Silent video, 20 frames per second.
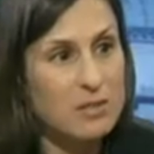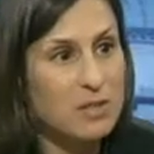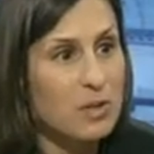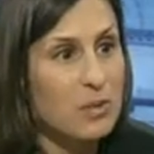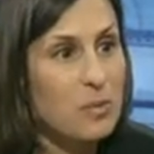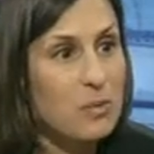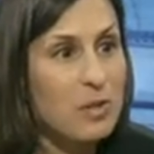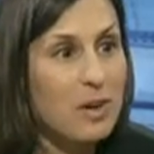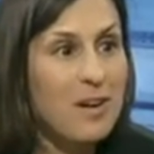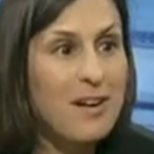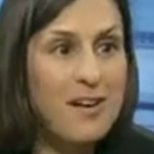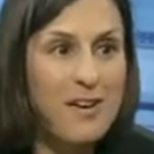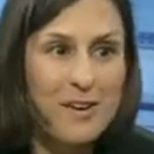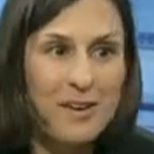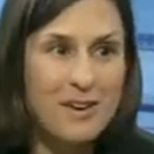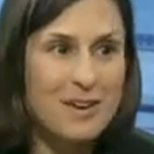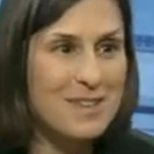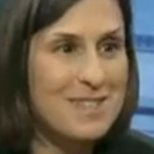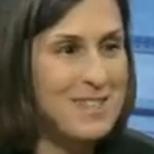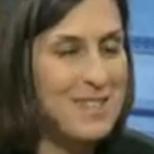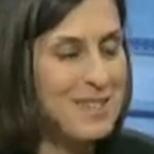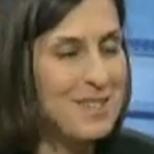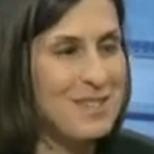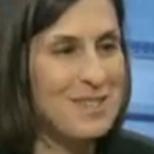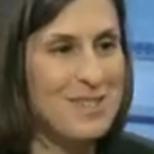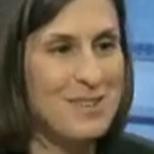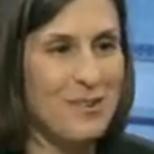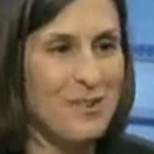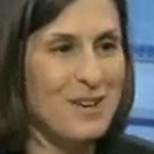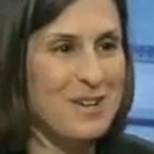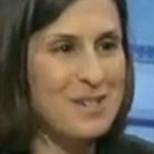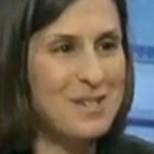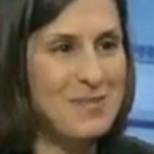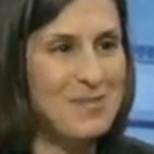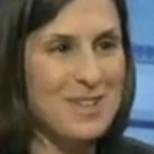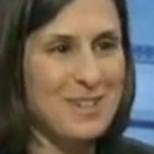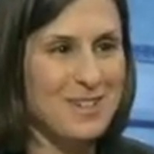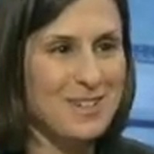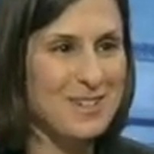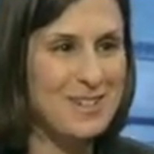So it's a story to
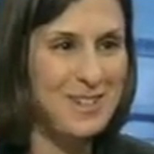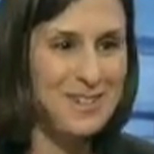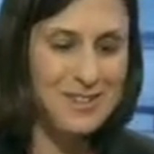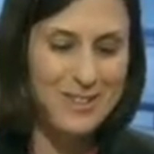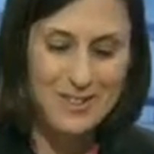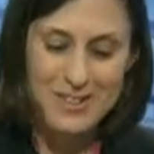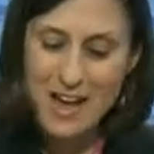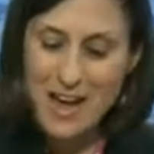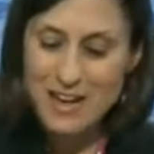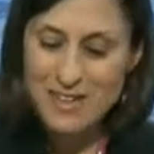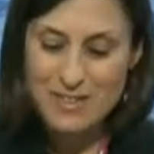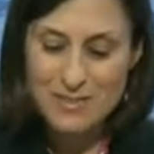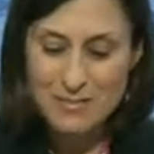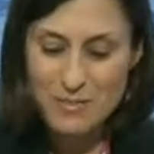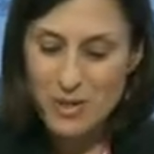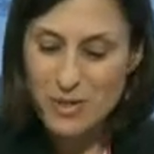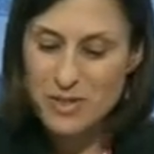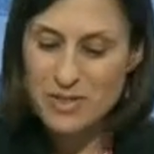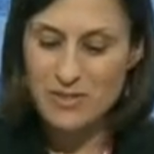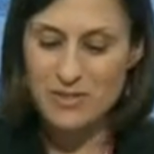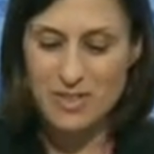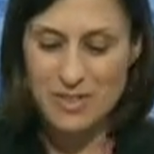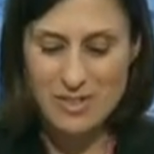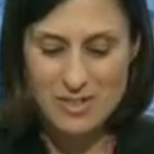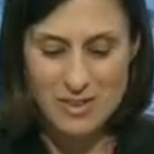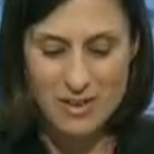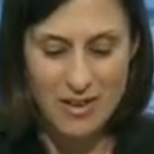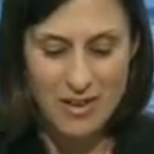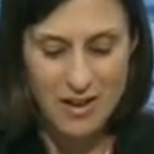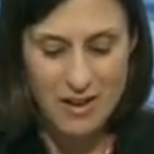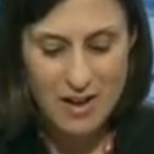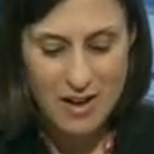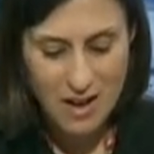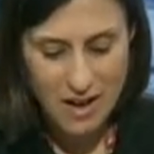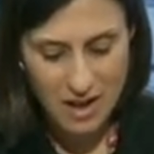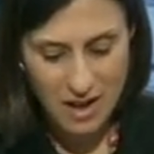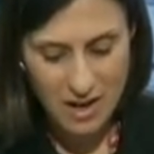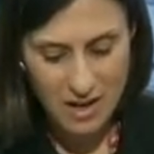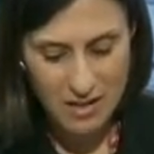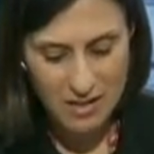be continued, as most of these are.
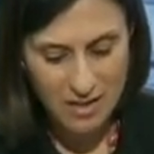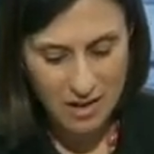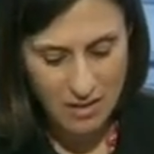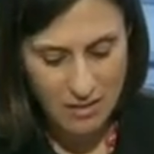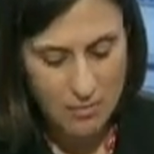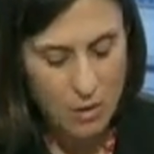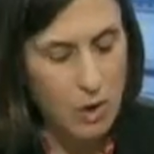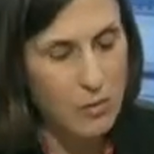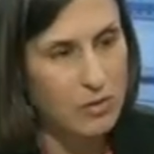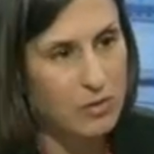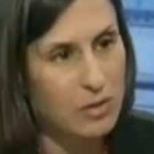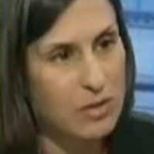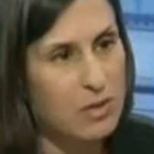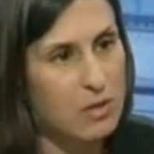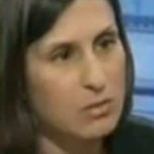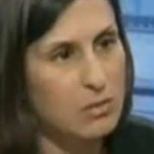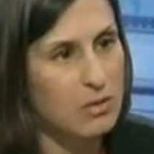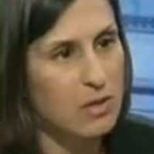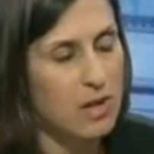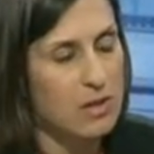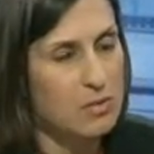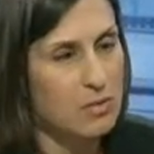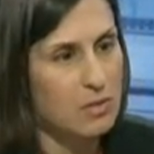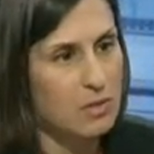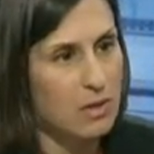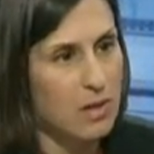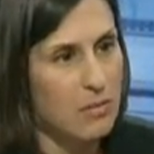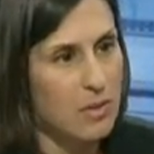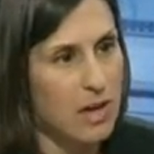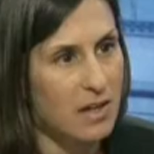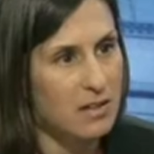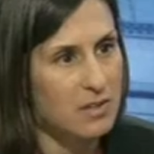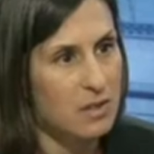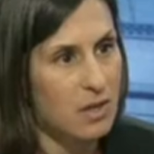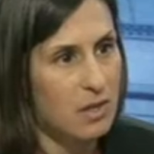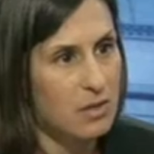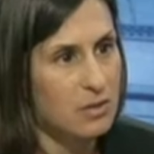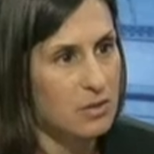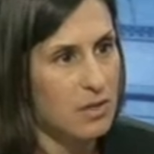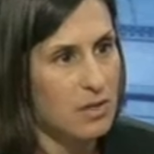And hopefully you guys will come back and
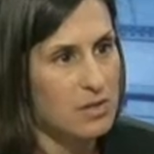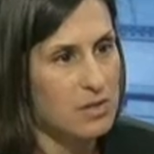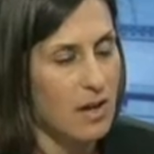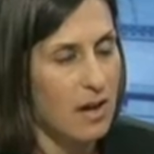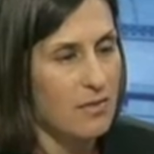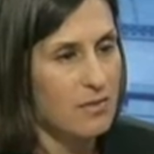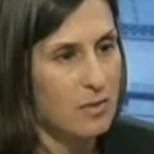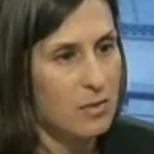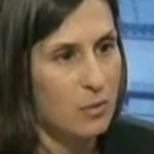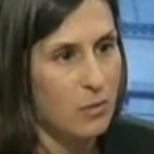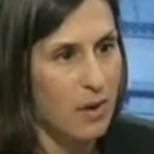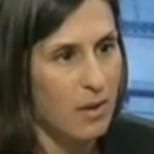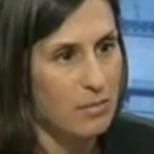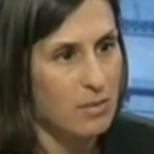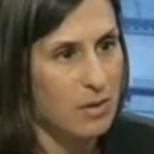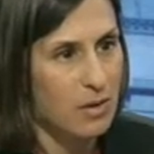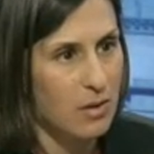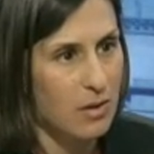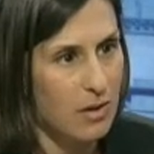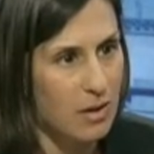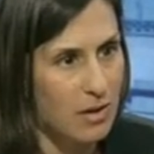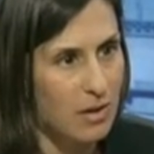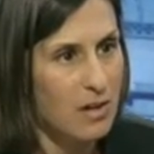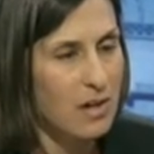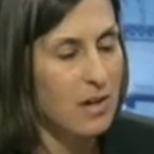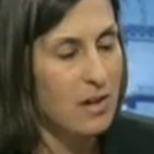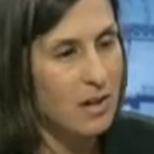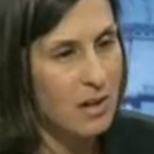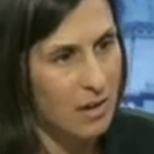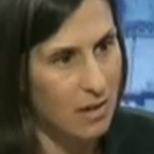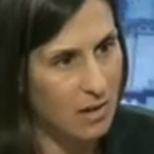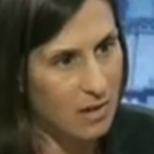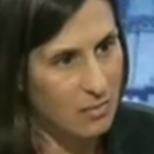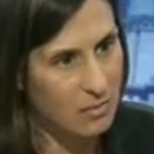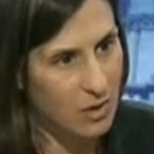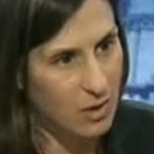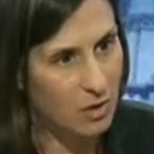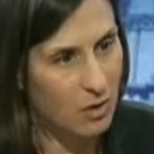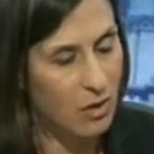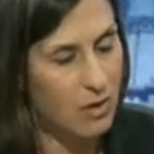talk to us after the webinar
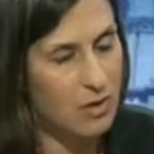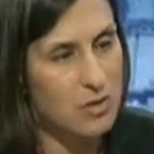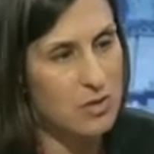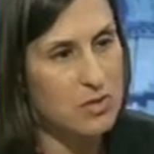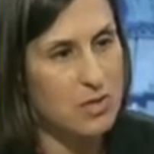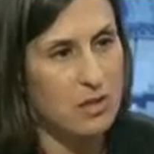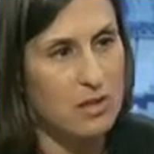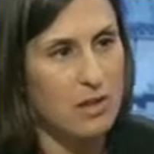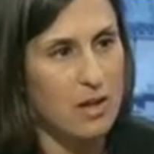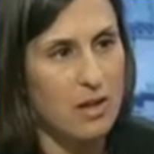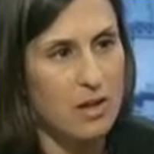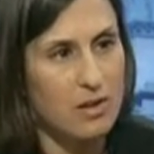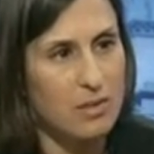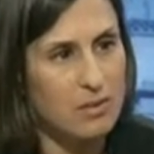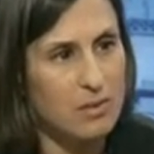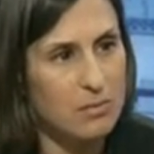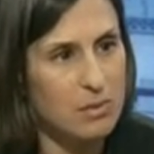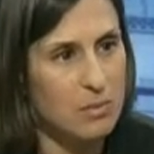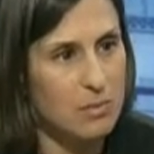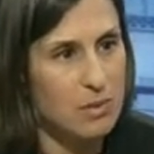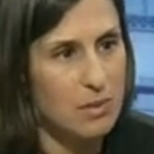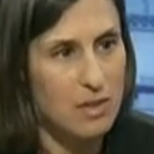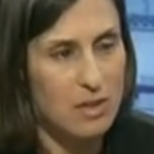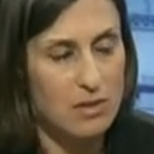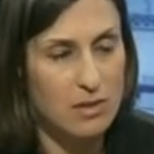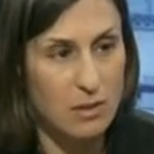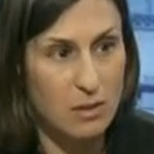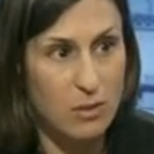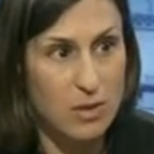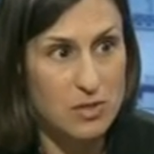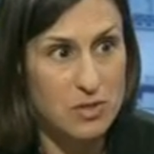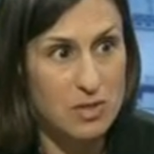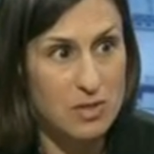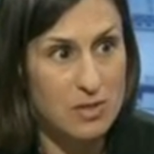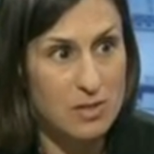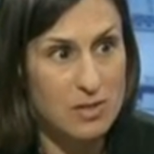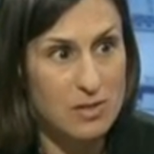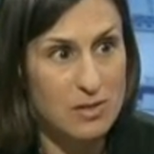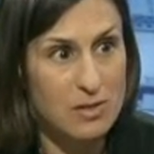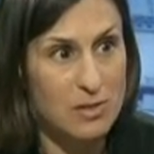occurs and people get their questions
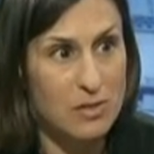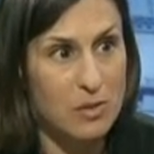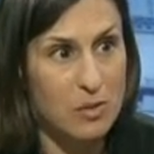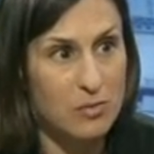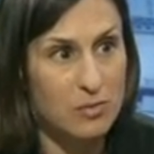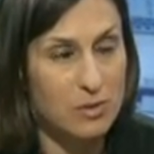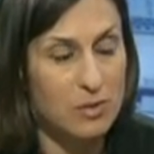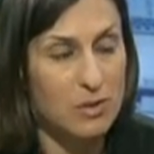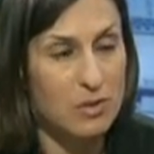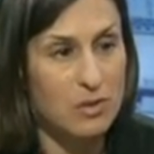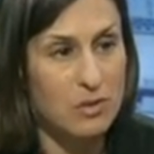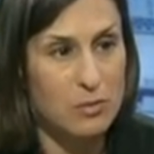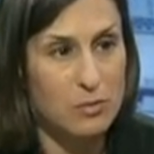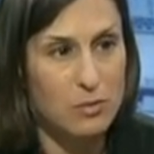answered. Hopefully you